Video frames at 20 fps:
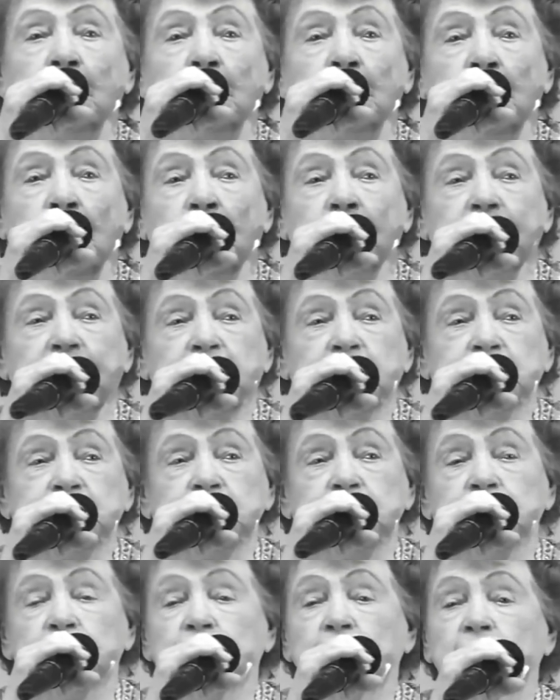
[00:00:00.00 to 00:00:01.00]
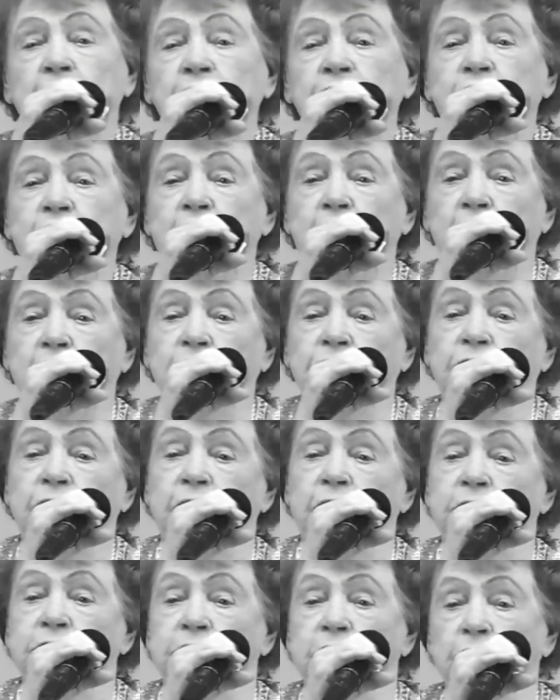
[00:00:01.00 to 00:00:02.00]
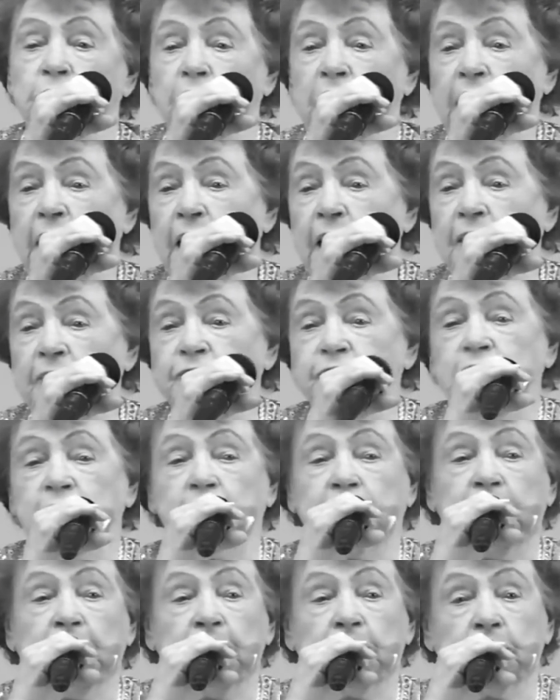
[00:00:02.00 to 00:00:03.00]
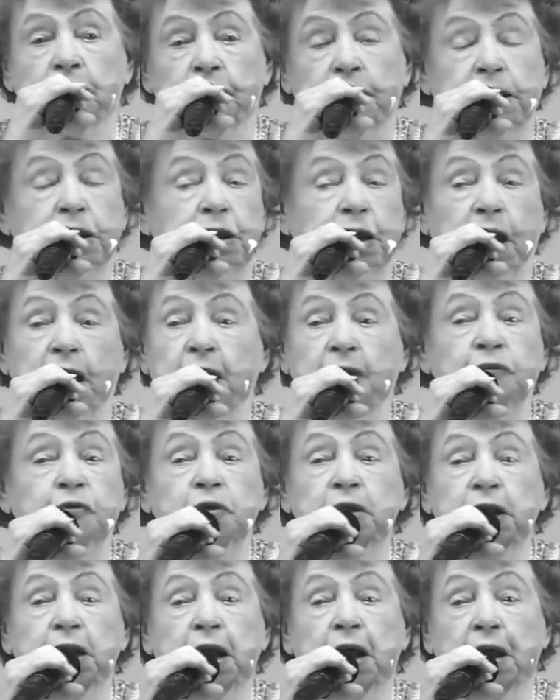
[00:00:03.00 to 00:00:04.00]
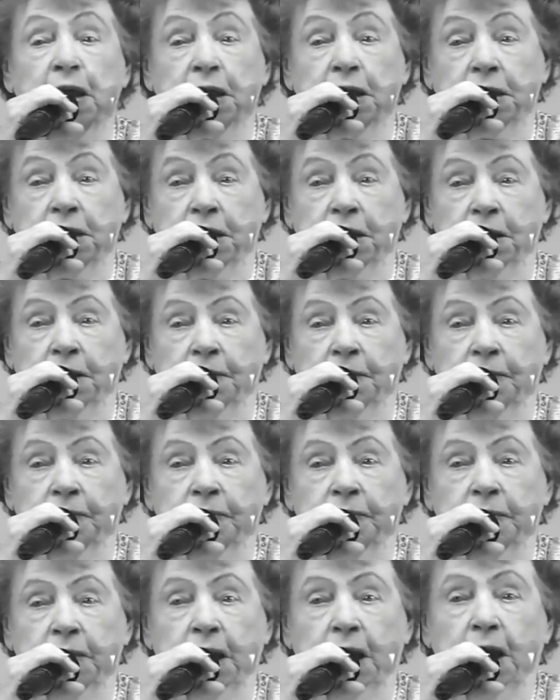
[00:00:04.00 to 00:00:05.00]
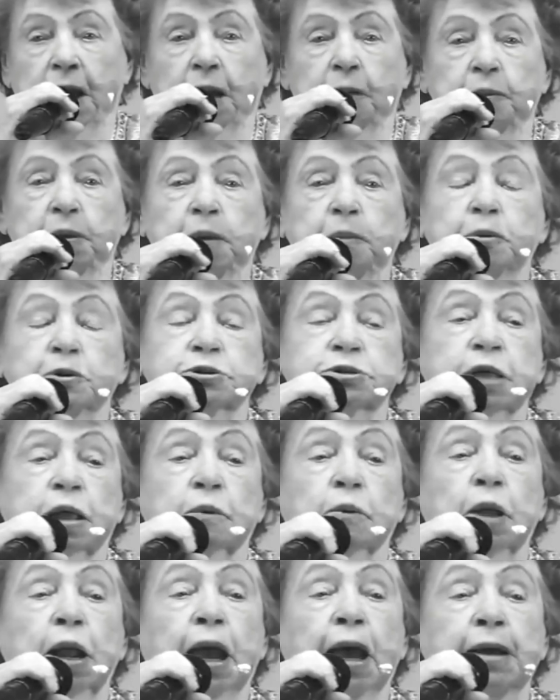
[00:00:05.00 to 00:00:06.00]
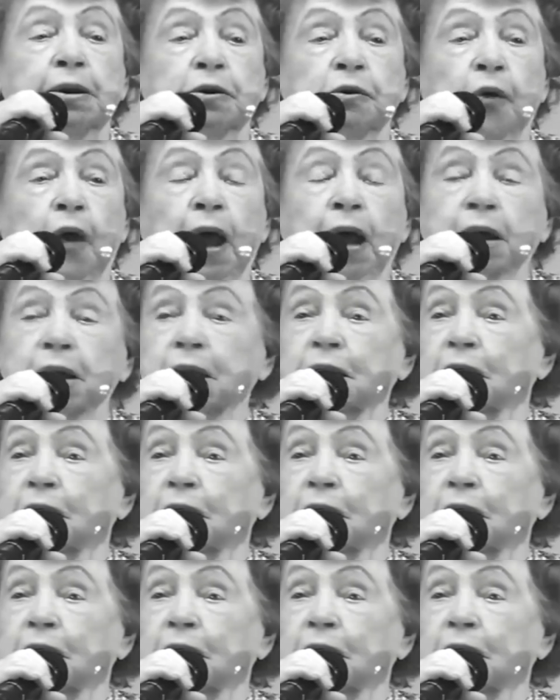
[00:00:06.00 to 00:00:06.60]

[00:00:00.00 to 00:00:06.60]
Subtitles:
Now, these are the everyday things that we have to deal with every day. People say, well, I tried it